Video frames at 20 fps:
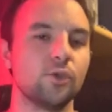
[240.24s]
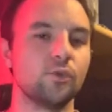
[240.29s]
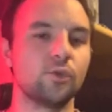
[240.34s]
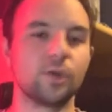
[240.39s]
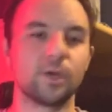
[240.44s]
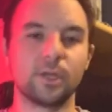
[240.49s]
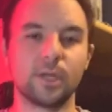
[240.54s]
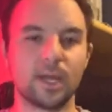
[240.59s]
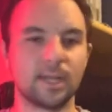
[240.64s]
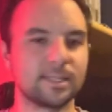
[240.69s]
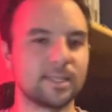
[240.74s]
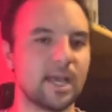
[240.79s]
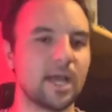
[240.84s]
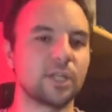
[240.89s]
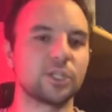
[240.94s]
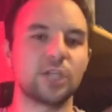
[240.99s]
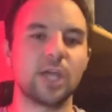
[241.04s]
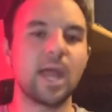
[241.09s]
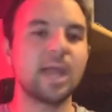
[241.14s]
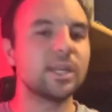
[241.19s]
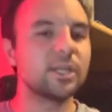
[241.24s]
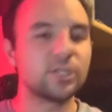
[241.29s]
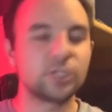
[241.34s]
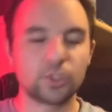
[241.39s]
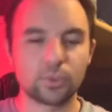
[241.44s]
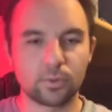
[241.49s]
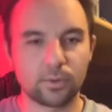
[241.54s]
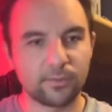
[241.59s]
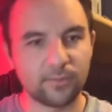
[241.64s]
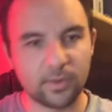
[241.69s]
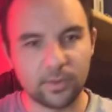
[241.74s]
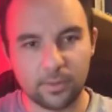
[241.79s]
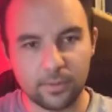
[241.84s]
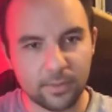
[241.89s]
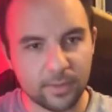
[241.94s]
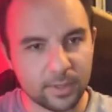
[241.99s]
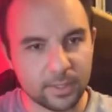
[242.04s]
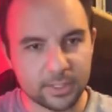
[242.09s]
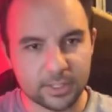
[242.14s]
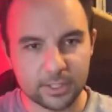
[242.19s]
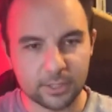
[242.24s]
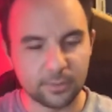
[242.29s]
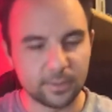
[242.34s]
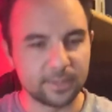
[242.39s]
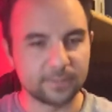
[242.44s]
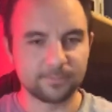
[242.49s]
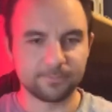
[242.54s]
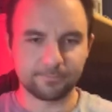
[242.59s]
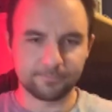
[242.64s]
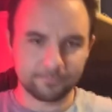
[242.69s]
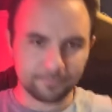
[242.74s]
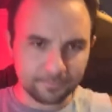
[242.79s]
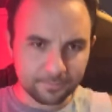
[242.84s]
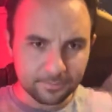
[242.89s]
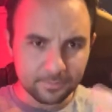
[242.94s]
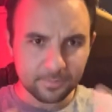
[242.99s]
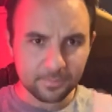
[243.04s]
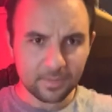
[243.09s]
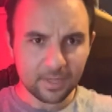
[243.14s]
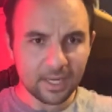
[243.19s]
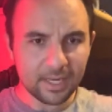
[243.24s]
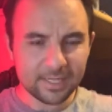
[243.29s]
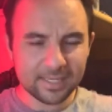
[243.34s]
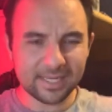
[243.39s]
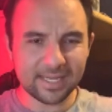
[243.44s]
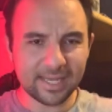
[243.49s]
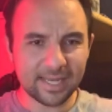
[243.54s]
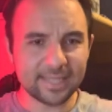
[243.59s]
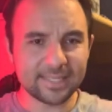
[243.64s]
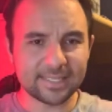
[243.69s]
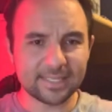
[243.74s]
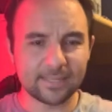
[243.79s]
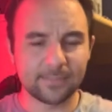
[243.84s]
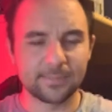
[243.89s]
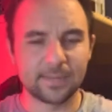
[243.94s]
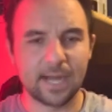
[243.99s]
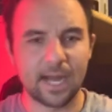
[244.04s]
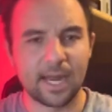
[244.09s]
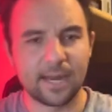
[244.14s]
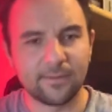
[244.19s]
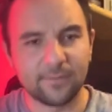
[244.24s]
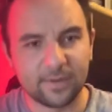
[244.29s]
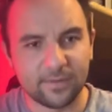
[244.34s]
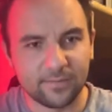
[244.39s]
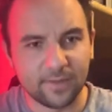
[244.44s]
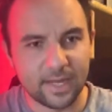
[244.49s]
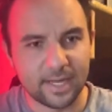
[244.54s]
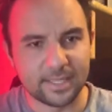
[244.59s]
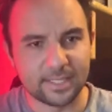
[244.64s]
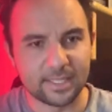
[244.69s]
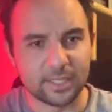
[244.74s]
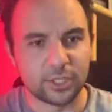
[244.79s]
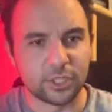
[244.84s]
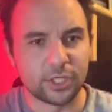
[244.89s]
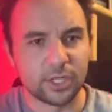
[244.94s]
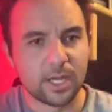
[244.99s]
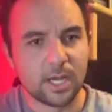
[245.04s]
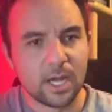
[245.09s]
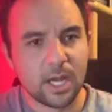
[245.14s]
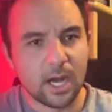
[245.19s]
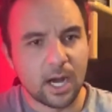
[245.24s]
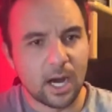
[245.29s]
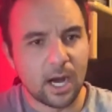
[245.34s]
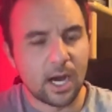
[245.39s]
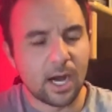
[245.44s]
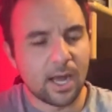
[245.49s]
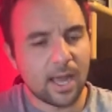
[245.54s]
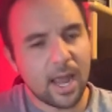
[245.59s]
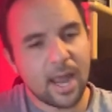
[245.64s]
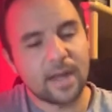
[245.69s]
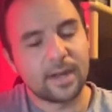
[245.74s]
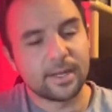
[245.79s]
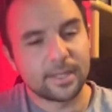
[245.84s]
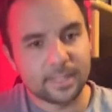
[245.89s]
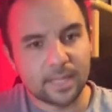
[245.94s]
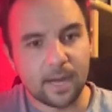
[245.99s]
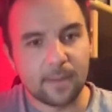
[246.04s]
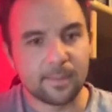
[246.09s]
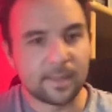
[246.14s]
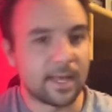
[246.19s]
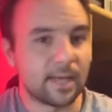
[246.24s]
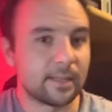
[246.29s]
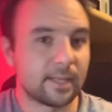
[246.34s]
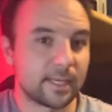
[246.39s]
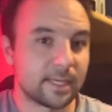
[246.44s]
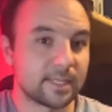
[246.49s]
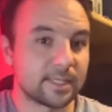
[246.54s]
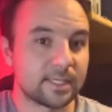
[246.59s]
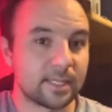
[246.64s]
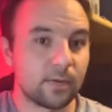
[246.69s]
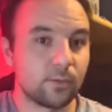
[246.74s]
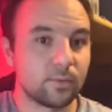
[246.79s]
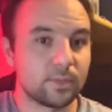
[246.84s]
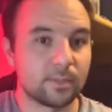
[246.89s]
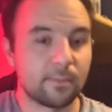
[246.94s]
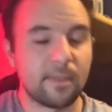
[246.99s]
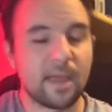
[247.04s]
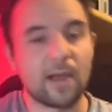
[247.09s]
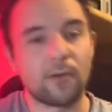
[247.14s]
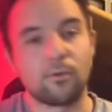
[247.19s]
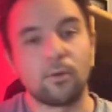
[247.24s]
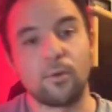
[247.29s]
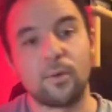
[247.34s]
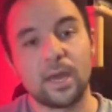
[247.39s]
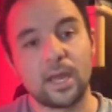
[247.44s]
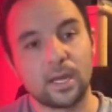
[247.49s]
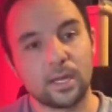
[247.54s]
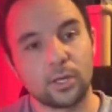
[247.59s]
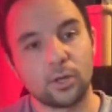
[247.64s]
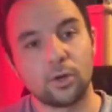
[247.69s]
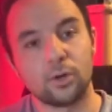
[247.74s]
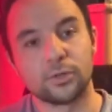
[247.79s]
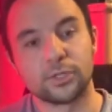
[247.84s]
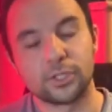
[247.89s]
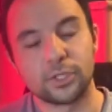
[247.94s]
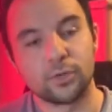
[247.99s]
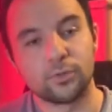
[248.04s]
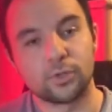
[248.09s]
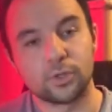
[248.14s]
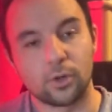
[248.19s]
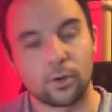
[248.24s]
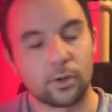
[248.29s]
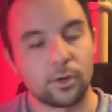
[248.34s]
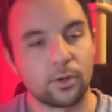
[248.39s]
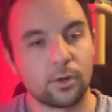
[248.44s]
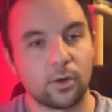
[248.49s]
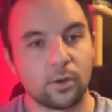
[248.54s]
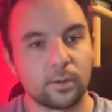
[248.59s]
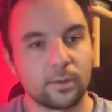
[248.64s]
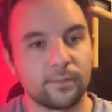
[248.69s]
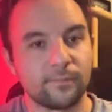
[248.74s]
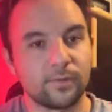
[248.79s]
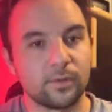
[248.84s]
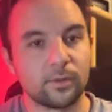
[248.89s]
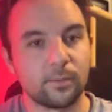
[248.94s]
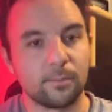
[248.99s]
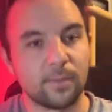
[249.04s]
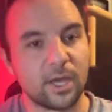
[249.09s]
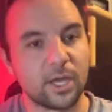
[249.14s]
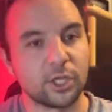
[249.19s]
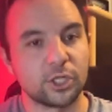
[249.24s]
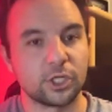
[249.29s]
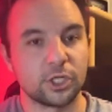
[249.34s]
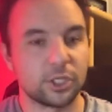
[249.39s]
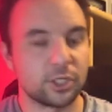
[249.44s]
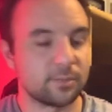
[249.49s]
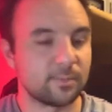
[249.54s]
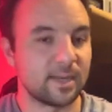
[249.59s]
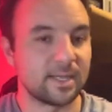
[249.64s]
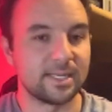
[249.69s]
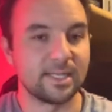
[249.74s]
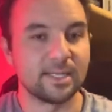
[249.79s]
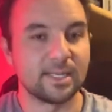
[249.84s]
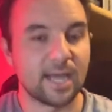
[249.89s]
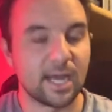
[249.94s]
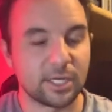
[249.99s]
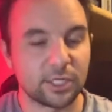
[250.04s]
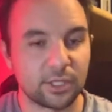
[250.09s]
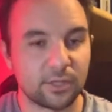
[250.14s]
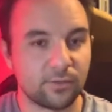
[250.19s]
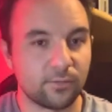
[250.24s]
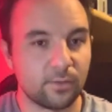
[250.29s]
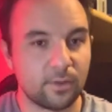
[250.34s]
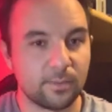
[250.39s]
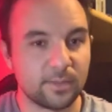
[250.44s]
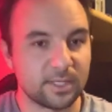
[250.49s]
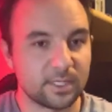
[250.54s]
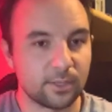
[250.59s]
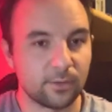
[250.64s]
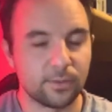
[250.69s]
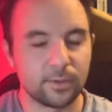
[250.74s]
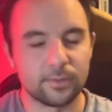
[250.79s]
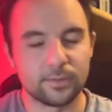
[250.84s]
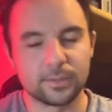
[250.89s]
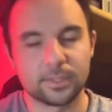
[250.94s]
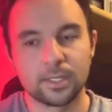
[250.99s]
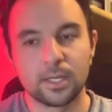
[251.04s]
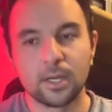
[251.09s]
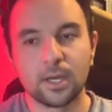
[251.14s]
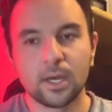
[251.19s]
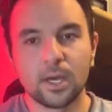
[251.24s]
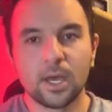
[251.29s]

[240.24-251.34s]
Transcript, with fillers: you could attach any sort of other things to it to get some kind of advantage. Uh, and on top of that, like I said, it was a macro and it could also target a card on the field and banish it just by detaching three materials.